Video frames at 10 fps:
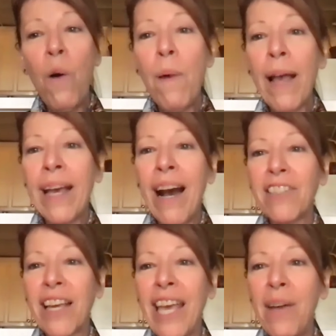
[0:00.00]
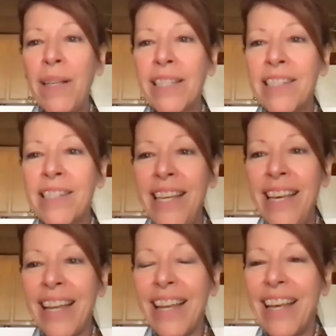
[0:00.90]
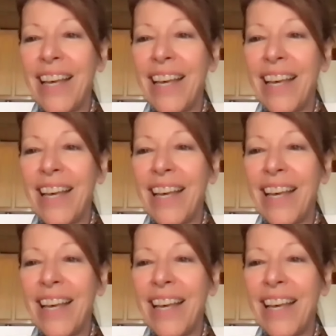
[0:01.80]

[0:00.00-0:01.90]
Oh my gosh, I can't wait to see it.